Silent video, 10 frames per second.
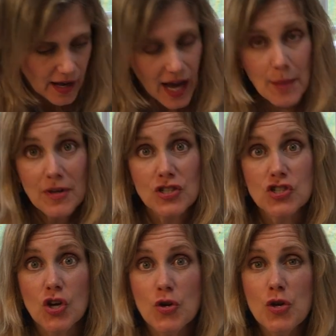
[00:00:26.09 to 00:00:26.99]
I'm going to
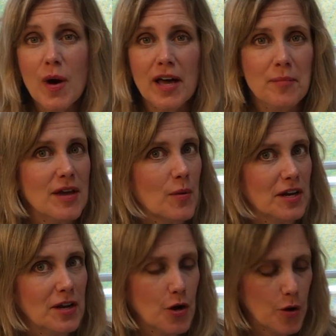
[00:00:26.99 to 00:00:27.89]
show you how to make one
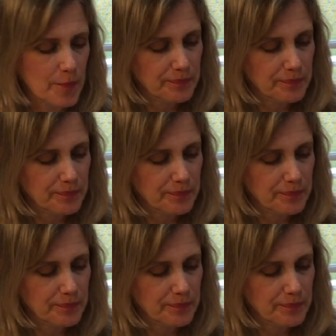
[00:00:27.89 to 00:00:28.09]
at home.